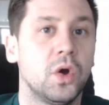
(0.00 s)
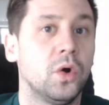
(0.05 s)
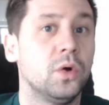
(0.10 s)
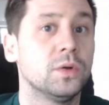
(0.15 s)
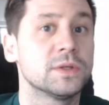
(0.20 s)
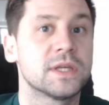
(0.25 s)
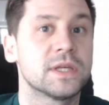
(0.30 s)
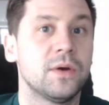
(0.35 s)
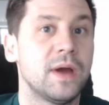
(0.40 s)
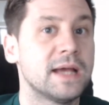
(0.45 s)

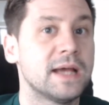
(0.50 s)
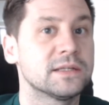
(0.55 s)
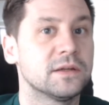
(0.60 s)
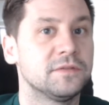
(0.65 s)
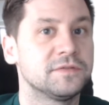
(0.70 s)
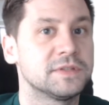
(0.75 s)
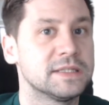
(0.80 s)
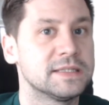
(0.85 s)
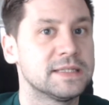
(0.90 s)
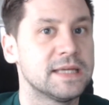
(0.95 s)
Also, as
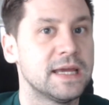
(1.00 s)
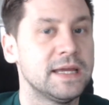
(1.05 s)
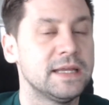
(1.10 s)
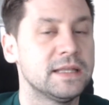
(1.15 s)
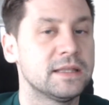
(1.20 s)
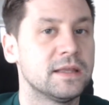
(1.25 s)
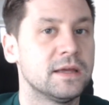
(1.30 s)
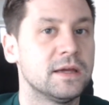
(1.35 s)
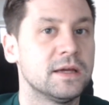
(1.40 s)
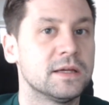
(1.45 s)
of today,
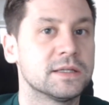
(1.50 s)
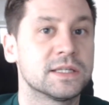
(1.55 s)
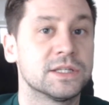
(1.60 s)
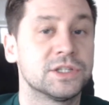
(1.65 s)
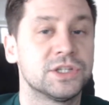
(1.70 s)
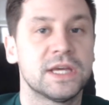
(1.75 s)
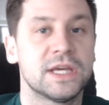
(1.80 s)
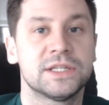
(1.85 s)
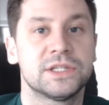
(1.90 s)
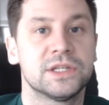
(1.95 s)
the
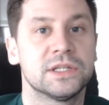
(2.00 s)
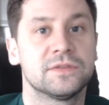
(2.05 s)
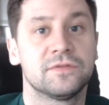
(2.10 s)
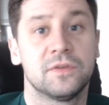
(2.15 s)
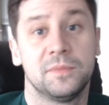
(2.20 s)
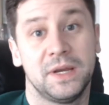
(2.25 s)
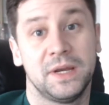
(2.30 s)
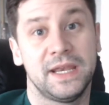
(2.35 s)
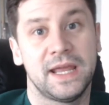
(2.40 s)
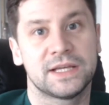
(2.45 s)
suggestions
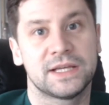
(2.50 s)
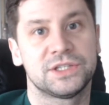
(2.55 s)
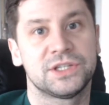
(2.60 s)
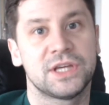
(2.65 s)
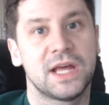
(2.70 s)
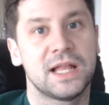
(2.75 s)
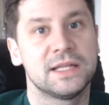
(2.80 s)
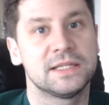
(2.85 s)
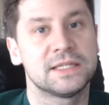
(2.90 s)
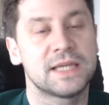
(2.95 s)
for my next
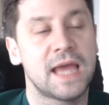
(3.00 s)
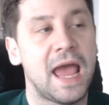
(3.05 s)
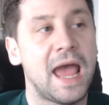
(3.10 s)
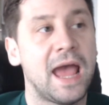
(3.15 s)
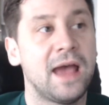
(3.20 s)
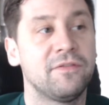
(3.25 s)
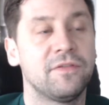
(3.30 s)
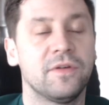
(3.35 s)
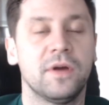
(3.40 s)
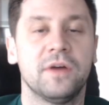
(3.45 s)
challenge
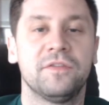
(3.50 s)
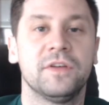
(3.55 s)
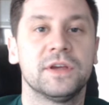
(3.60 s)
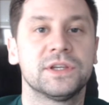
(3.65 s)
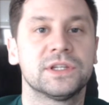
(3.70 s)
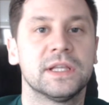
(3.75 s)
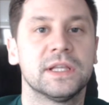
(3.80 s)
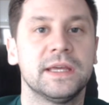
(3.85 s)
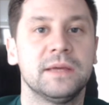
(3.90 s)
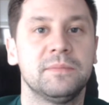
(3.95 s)
have
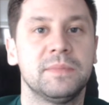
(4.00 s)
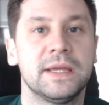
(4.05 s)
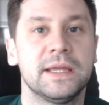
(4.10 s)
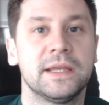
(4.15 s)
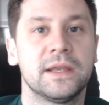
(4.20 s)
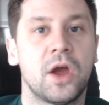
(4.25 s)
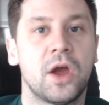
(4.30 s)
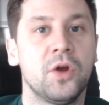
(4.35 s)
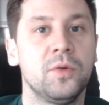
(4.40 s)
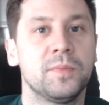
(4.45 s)
officially
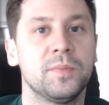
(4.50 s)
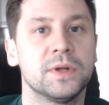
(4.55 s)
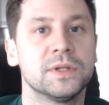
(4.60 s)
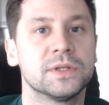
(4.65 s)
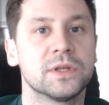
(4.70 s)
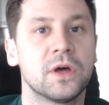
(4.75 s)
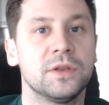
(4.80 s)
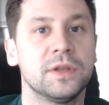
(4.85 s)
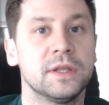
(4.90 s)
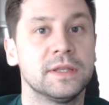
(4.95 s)
been
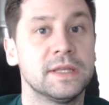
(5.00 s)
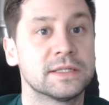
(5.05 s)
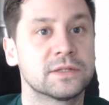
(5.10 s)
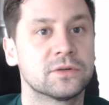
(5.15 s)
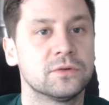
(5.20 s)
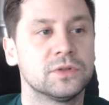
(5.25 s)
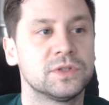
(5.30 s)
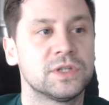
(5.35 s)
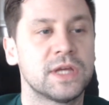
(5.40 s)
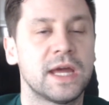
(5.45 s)
opened on the
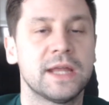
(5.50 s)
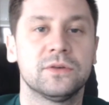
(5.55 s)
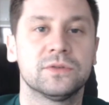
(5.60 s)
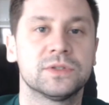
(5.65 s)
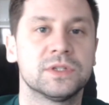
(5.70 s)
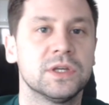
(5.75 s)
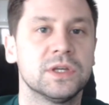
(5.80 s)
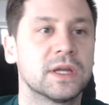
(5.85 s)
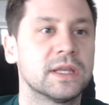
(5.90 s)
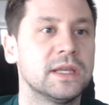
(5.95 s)
Discord channel,
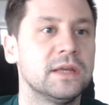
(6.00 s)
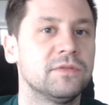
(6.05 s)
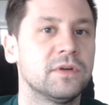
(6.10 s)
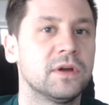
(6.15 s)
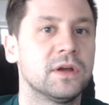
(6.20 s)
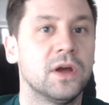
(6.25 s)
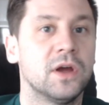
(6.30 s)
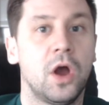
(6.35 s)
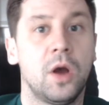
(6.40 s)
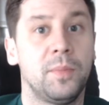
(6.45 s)
so you can
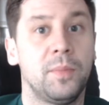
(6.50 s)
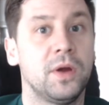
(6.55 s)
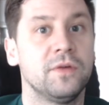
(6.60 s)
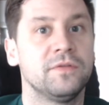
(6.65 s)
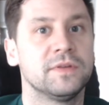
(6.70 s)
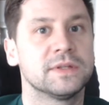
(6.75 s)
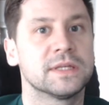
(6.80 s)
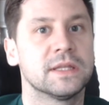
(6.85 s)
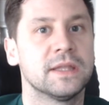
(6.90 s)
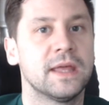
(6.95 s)
either hop
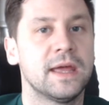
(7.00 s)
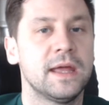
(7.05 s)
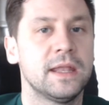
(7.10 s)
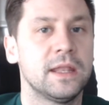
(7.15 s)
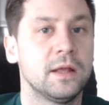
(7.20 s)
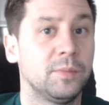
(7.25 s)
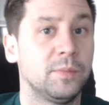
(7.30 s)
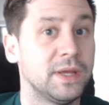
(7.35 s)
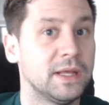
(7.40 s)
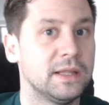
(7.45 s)
over to there,
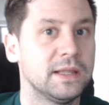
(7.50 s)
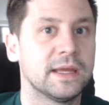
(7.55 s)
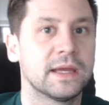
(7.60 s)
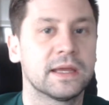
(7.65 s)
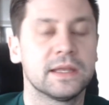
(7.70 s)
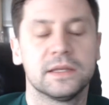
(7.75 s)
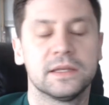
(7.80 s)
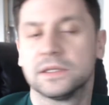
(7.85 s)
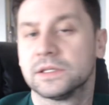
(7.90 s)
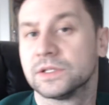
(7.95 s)
there'll be a link
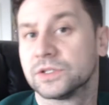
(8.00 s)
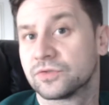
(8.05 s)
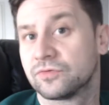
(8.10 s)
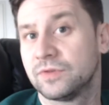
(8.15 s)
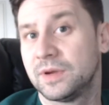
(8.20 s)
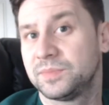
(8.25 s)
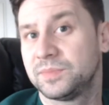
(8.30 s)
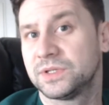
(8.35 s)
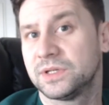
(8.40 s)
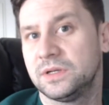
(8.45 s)
in the
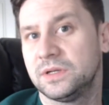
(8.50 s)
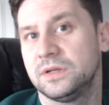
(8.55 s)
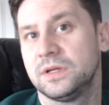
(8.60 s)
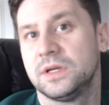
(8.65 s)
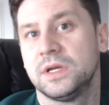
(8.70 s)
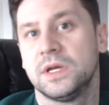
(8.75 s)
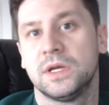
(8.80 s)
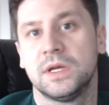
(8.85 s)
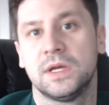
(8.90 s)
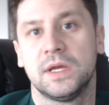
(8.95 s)
description,
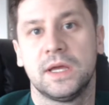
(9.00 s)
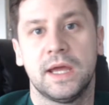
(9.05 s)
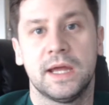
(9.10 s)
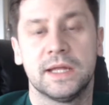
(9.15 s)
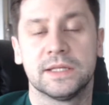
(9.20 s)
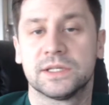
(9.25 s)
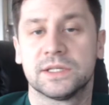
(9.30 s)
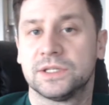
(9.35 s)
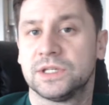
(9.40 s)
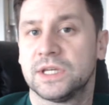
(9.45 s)

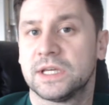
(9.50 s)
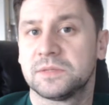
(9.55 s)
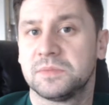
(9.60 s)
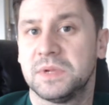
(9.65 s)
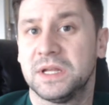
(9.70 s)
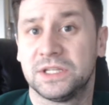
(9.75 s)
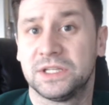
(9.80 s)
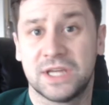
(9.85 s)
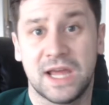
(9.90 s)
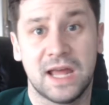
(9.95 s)
and suggest
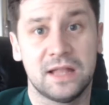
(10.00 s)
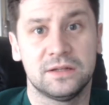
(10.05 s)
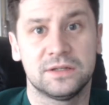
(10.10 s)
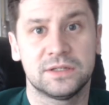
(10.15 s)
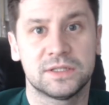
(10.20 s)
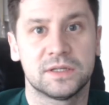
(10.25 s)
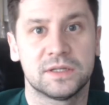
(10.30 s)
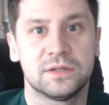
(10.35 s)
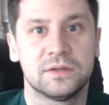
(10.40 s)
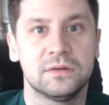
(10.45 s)
me a
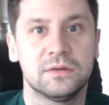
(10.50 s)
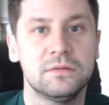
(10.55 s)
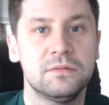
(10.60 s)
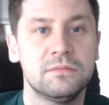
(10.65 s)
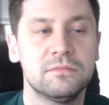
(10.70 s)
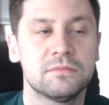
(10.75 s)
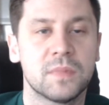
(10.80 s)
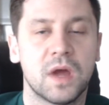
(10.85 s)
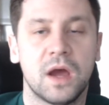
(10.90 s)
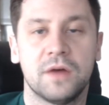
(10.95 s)
challenge to do
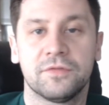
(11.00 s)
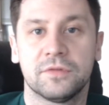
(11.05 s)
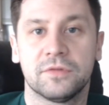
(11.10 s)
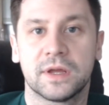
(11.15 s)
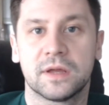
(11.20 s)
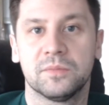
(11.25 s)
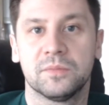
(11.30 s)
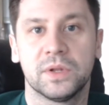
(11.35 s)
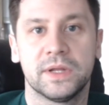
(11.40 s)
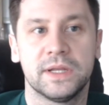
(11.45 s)
after I
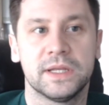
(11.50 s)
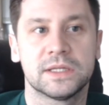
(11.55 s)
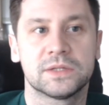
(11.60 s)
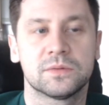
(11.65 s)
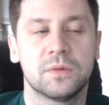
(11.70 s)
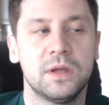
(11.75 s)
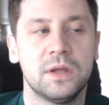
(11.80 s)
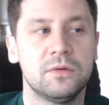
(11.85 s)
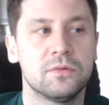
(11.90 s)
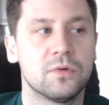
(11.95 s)
complete
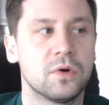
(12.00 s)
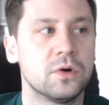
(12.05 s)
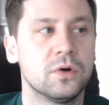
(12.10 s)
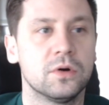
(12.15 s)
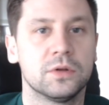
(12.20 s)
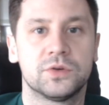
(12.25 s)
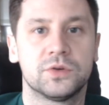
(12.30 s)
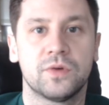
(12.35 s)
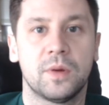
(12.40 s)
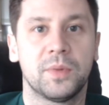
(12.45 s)
this one,
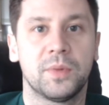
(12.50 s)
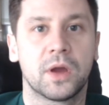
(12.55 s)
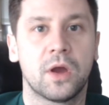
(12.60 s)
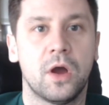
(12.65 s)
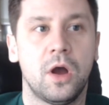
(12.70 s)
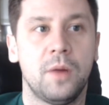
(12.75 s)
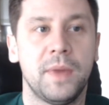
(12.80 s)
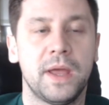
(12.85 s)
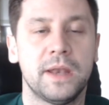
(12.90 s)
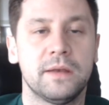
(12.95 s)
or drop a
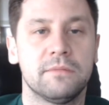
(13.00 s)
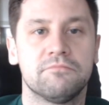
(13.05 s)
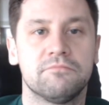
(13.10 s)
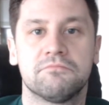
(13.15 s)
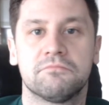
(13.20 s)
comment